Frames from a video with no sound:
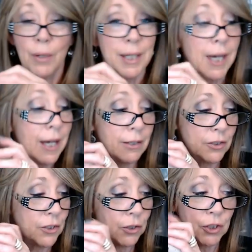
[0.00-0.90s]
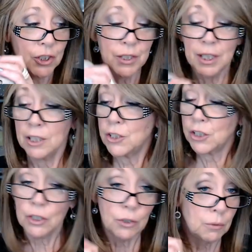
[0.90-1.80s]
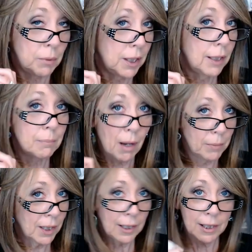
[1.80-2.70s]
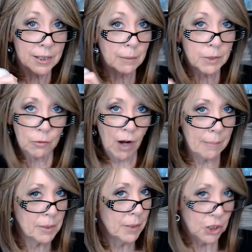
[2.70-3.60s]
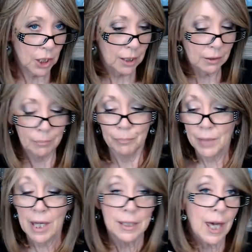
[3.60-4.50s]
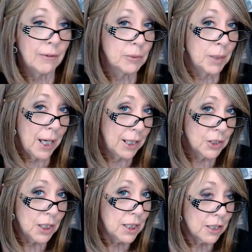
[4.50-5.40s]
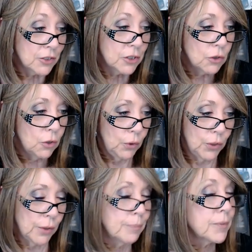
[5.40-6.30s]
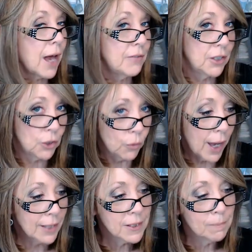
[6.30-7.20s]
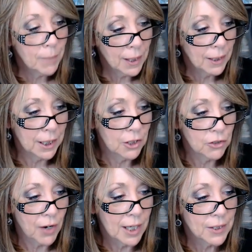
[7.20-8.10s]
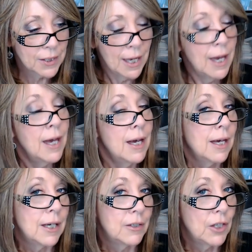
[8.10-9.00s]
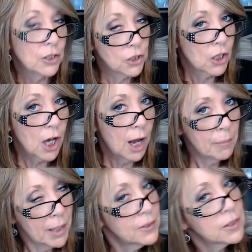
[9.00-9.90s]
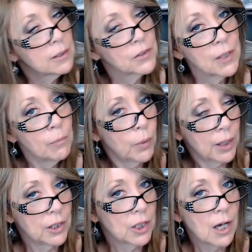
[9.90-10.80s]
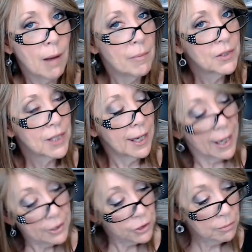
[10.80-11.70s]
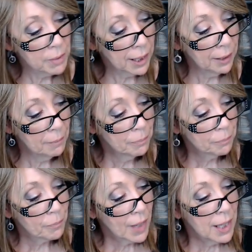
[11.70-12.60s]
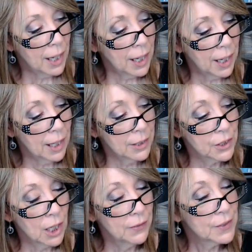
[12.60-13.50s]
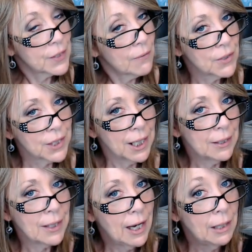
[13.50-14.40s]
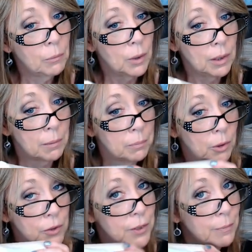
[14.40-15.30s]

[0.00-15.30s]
again, so you just need to be publicly subscribed to my channel. You have to be eighteen years or older, have a U S mailing address, and the, your comments, somewhere in the comments, say enter me. And on the seventeenth, I will pull some